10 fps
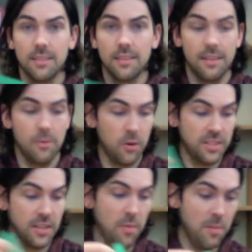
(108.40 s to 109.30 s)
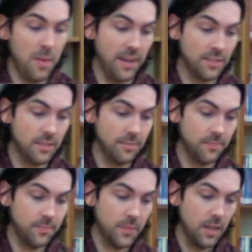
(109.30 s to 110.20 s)
works out the best.
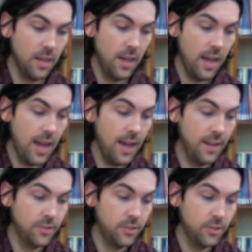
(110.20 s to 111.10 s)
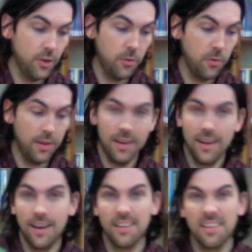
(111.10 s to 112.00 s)
And so
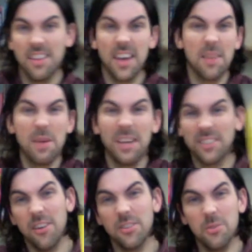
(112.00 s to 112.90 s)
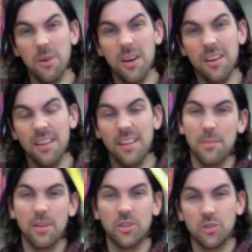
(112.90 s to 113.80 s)
they can be as long as you want, they can
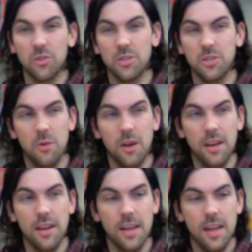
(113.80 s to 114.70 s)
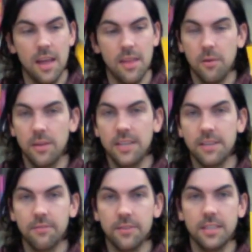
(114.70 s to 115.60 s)
be as short as you want. The only
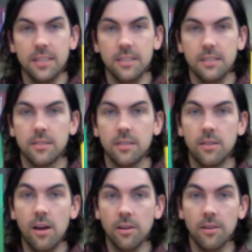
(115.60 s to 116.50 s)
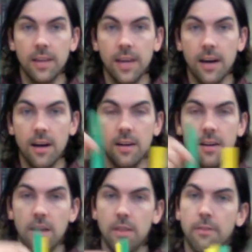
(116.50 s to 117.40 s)
difference is the longer they are,
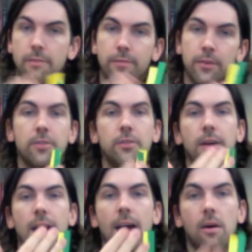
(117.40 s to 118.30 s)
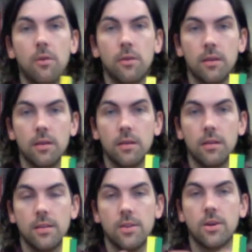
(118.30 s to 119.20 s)
the further out
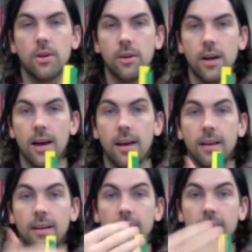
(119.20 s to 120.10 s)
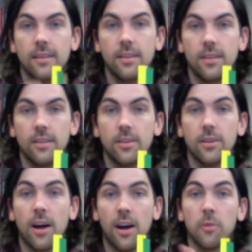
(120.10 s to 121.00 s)
your
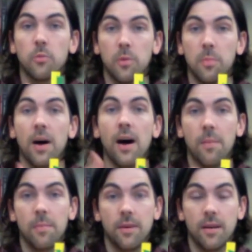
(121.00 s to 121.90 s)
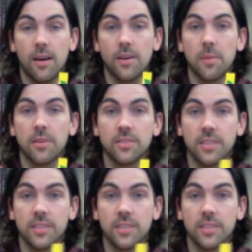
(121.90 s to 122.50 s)
heart will pop on your Mother's Day